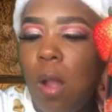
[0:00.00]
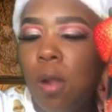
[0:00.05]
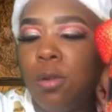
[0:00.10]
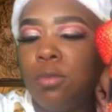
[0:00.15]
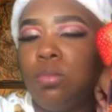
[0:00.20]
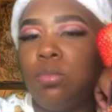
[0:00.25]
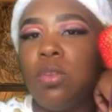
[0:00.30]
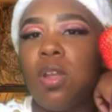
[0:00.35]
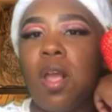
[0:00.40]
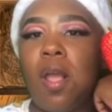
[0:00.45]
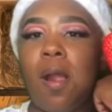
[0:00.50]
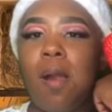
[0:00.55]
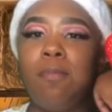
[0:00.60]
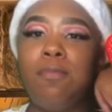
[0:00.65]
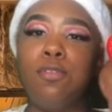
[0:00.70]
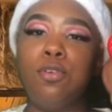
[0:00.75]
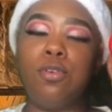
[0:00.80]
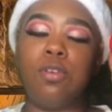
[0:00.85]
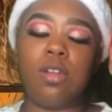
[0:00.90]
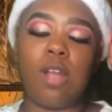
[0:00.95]
Okay, I'm
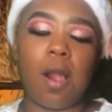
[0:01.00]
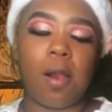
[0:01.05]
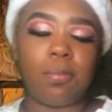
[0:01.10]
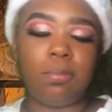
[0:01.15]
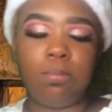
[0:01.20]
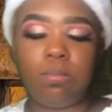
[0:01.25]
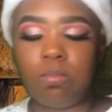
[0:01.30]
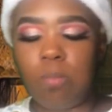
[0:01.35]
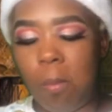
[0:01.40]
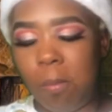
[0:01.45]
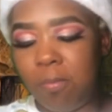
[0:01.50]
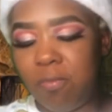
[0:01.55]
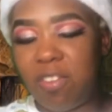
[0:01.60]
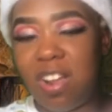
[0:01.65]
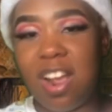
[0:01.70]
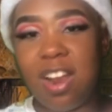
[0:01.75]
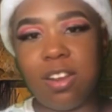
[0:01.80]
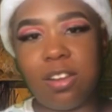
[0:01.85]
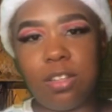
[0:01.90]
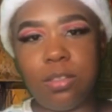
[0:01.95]
full, y'all.
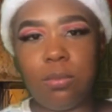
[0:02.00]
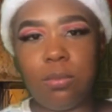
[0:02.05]
Finally.